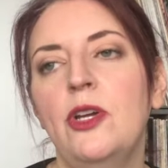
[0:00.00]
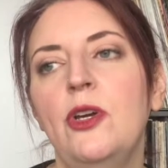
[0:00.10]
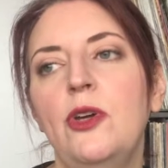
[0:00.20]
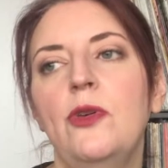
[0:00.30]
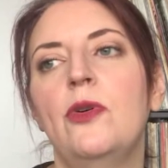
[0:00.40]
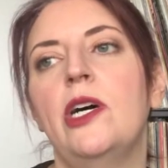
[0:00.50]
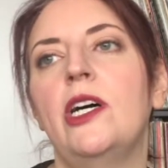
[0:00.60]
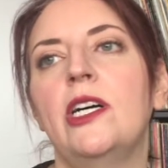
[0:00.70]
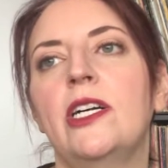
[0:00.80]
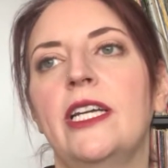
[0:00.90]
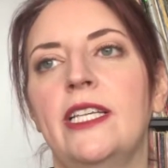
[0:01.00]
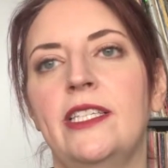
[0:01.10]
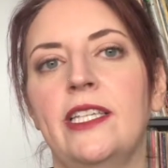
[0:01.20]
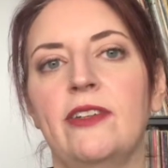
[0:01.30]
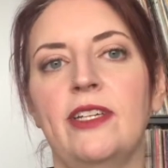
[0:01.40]
who are
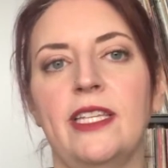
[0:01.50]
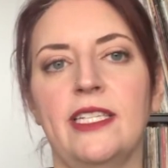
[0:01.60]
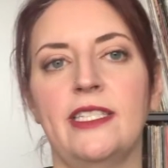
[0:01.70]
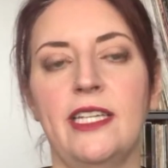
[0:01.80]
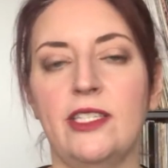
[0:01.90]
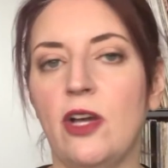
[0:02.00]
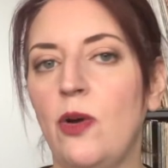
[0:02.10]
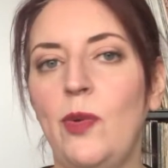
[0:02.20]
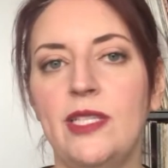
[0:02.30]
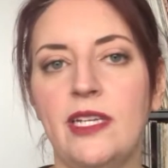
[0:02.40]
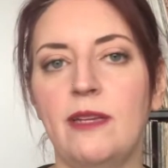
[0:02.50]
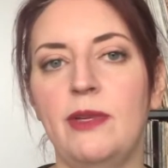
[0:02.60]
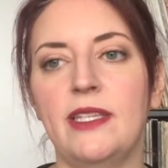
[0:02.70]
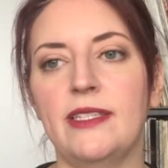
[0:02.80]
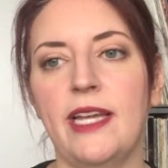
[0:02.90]
considering this is always going to
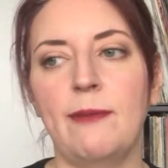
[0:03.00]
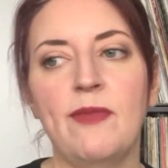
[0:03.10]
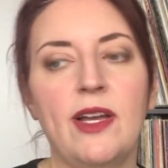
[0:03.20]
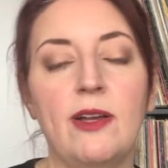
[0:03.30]
be the same.